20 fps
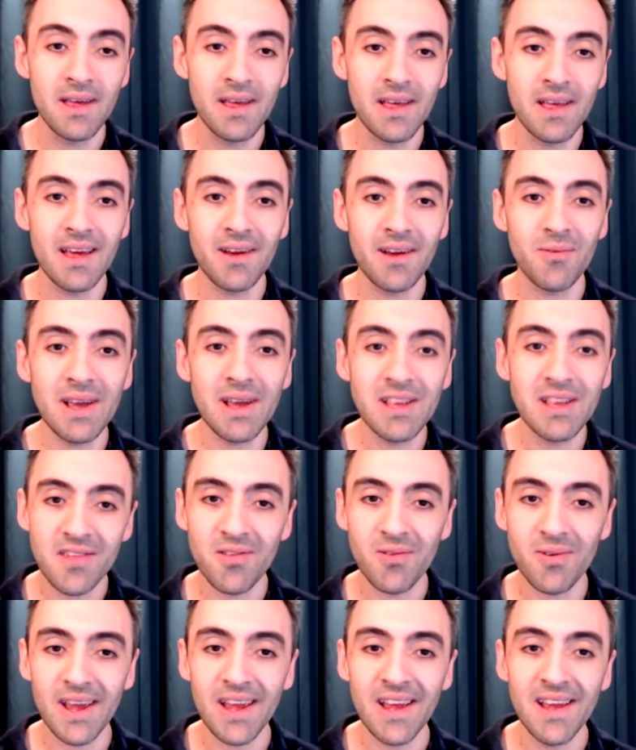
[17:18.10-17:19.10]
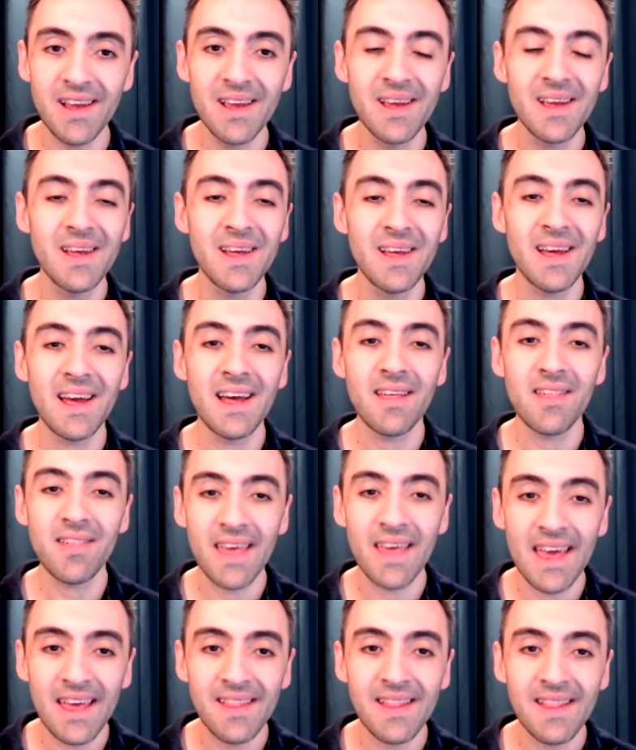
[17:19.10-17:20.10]
registering, and
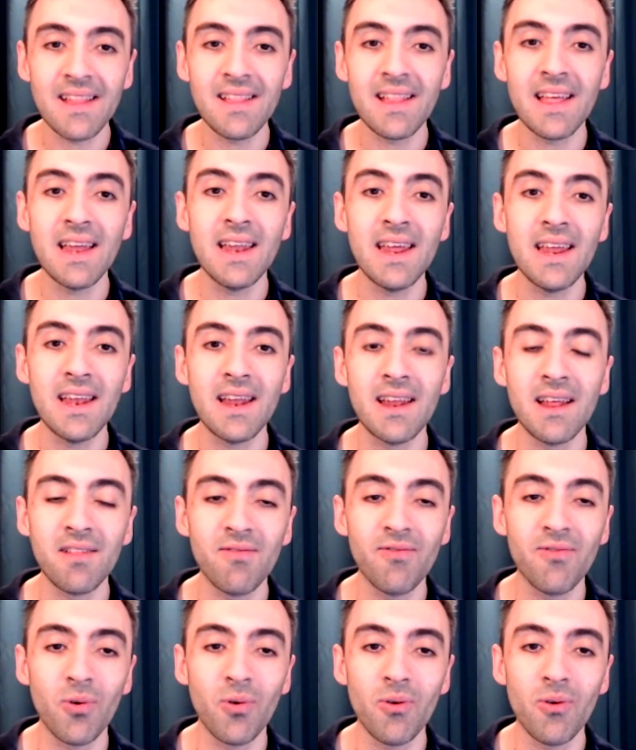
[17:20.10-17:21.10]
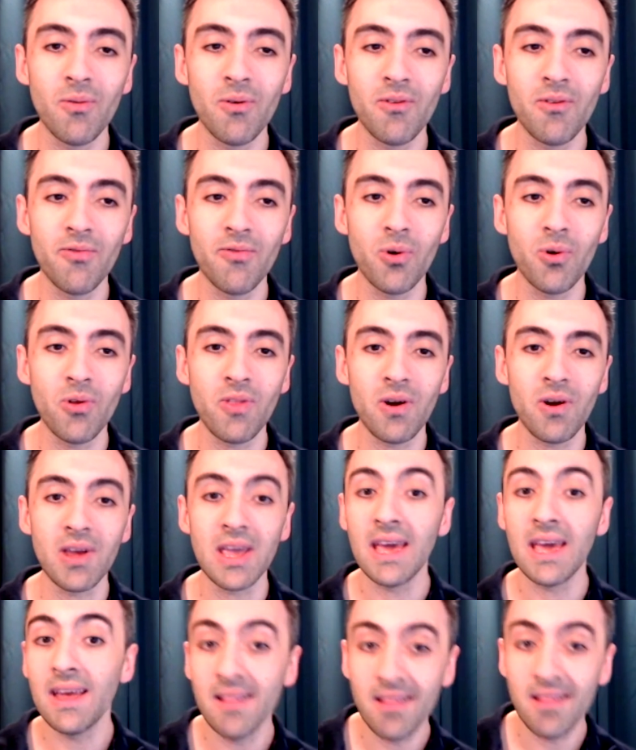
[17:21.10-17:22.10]
saying that they needed it for their
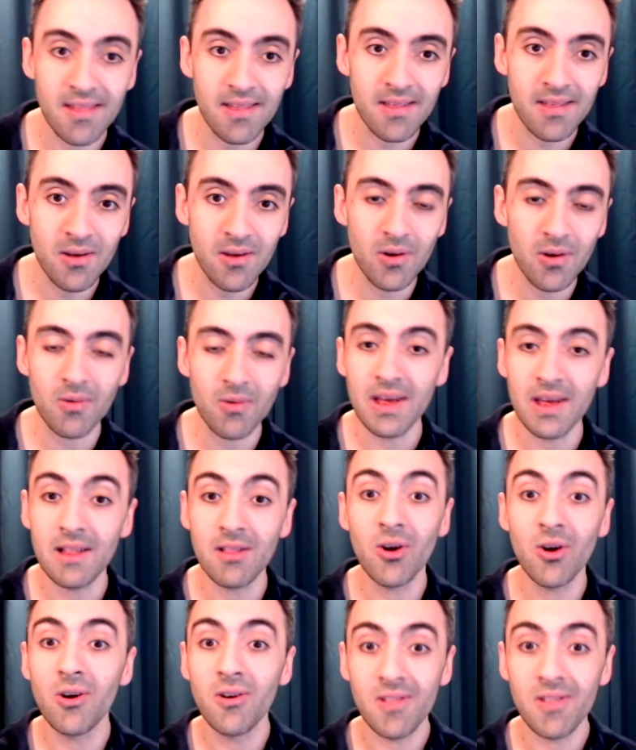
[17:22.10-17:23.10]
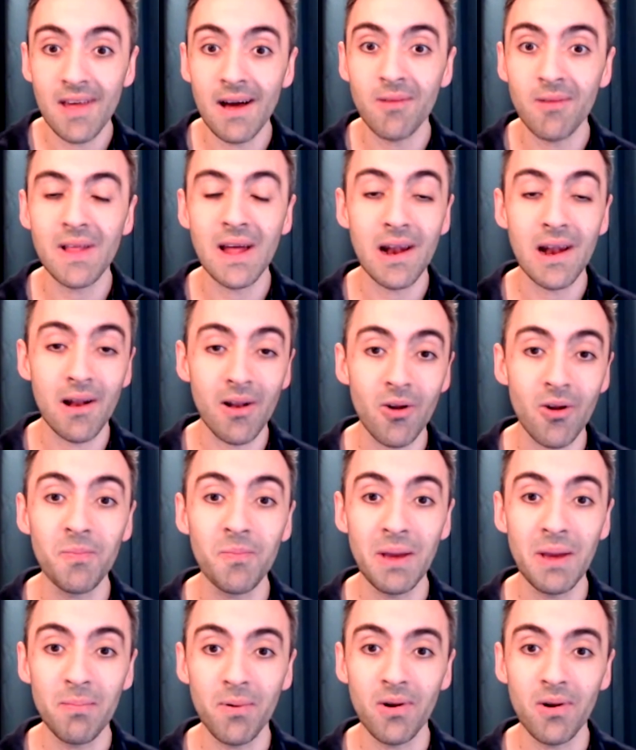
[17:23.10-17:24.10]
kids. It turns out that a lot of
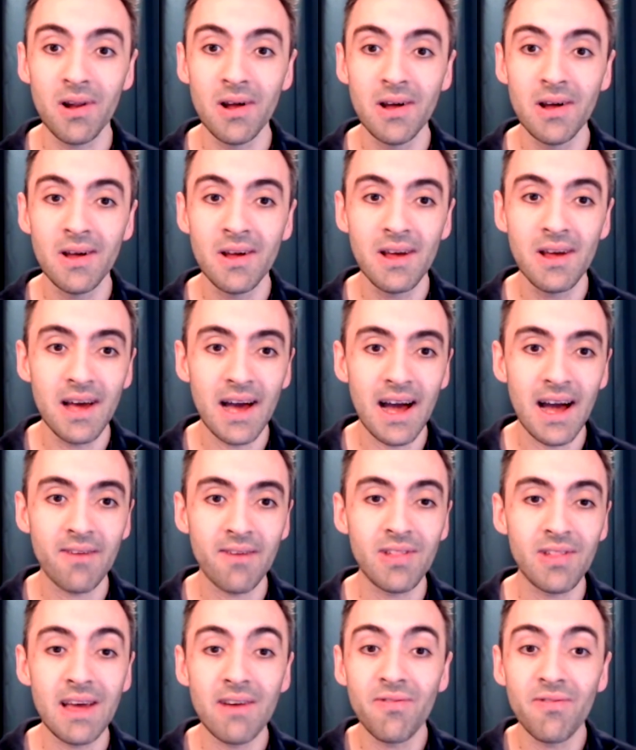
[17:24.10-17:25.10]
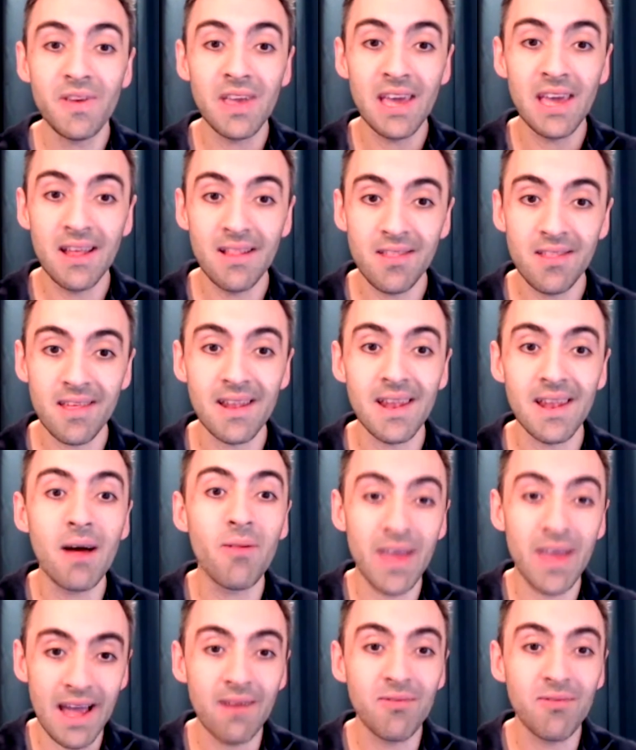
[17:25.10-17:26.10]
people have deaf kids, and now
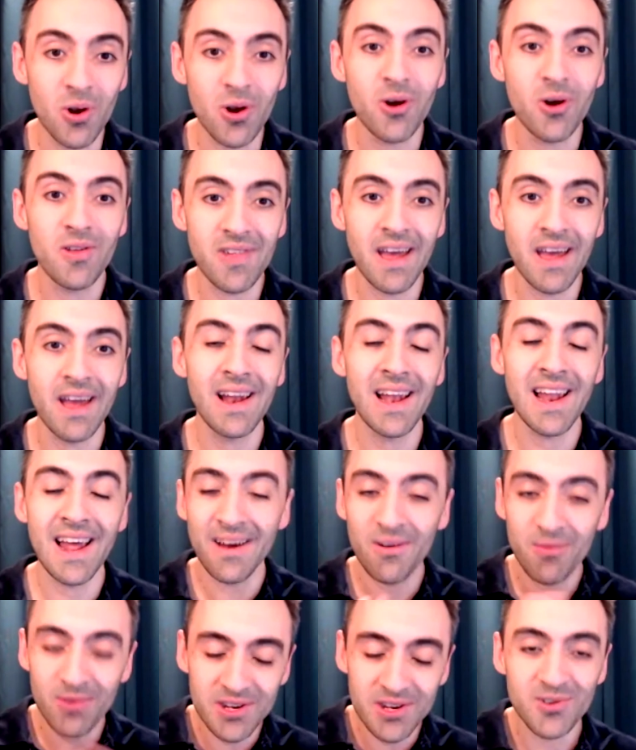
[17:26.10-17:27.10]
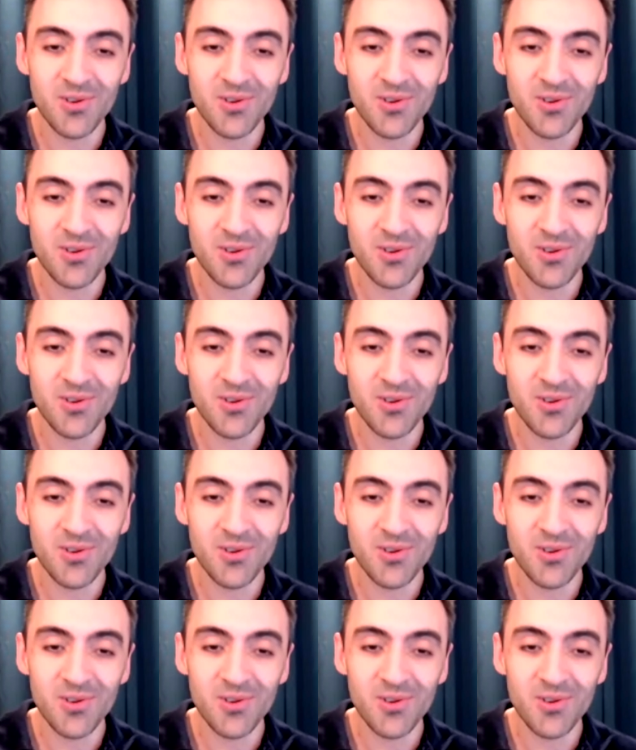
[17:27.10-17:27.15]
they have to learn sign language